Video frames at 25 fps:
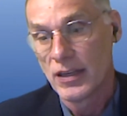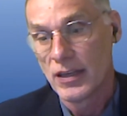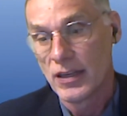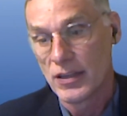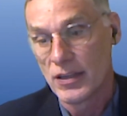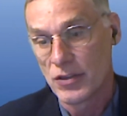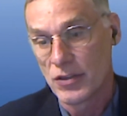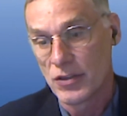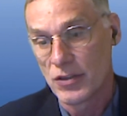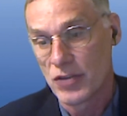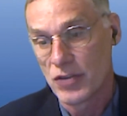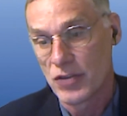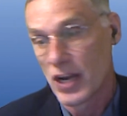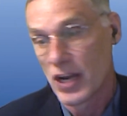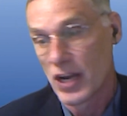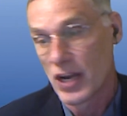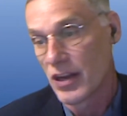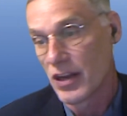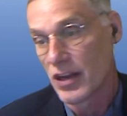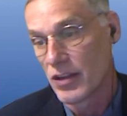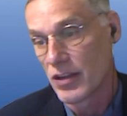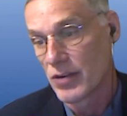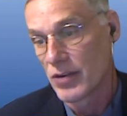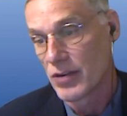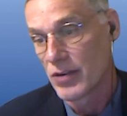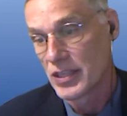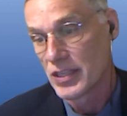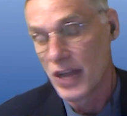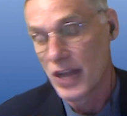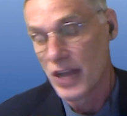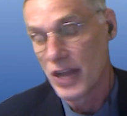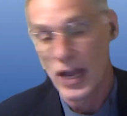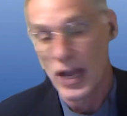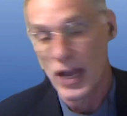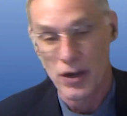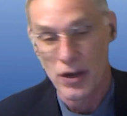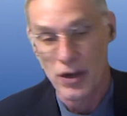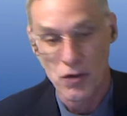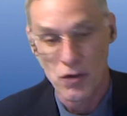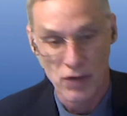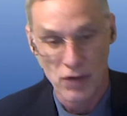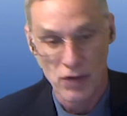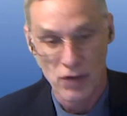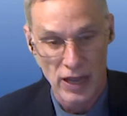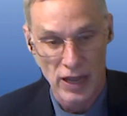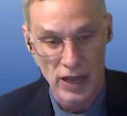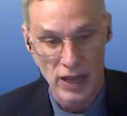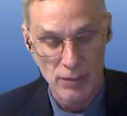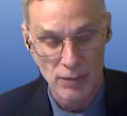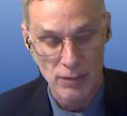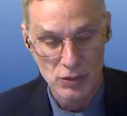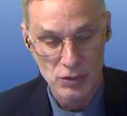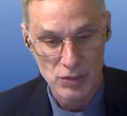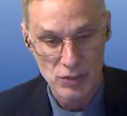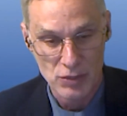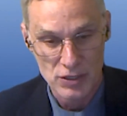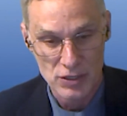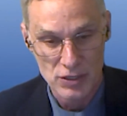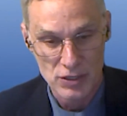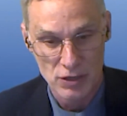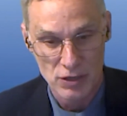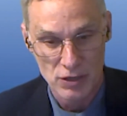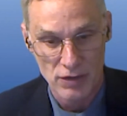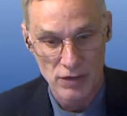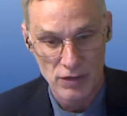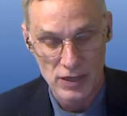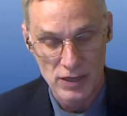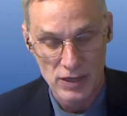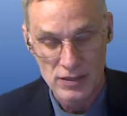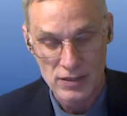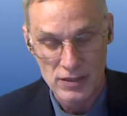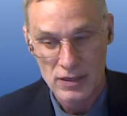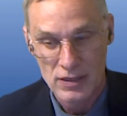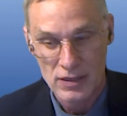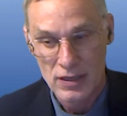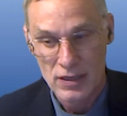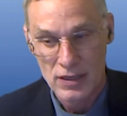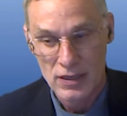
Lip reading: And so generally there is not overlap between surveys.